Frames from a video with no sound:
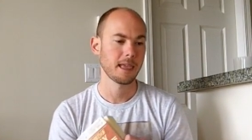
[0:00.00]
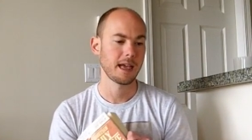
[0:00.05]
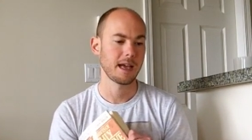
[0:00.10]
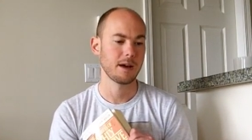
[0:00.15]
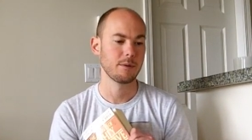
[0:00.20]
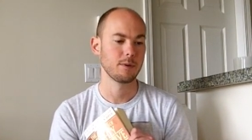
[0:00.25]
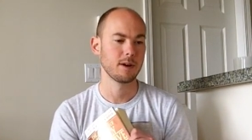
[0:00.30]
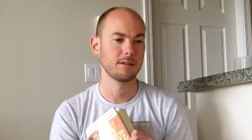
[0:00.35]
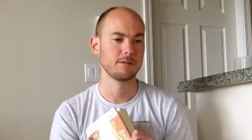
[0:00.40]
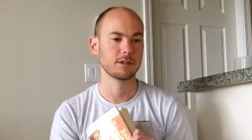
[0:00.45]

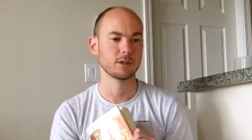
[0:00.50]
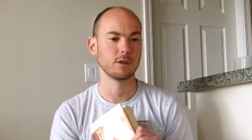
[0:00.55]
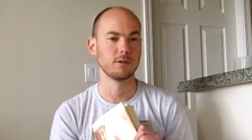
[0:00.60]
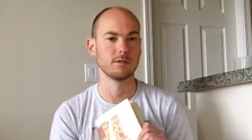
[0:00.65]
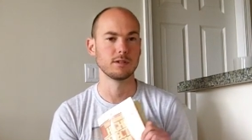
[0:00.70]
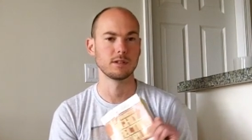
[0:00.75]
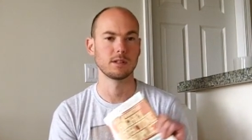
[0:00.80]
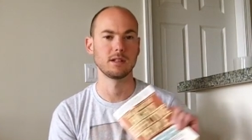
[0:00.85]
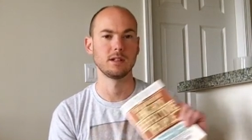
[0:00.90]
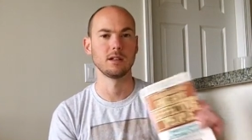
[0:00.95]
However,
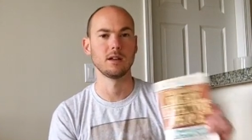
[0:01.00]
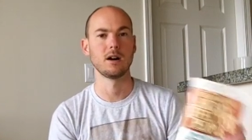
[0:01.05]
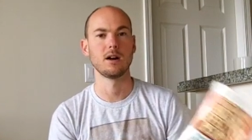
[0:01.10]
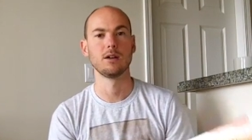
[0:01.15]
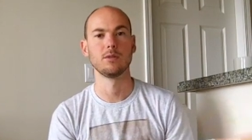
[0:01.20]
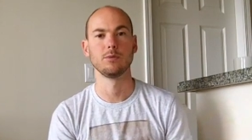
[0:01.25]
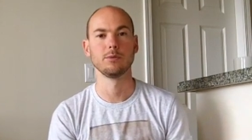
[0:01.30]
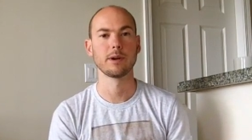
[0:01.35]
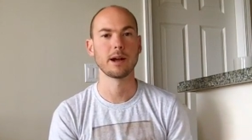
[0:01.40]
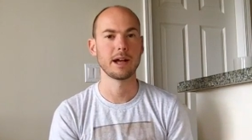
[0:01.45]
over the
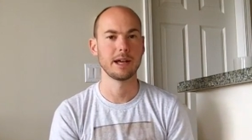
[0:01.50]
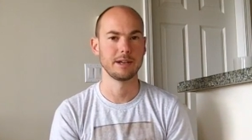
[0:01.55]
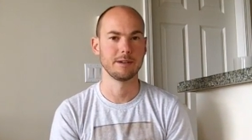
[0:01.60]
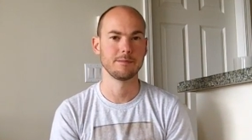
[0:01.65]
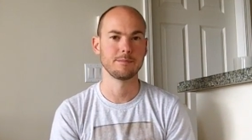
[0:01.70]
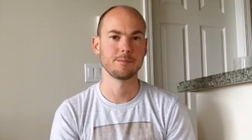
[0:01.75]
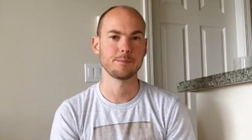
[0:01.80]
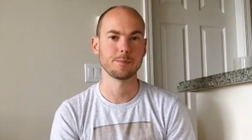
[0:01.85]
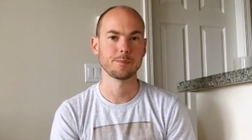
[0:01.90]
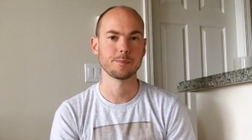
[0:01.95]
long run,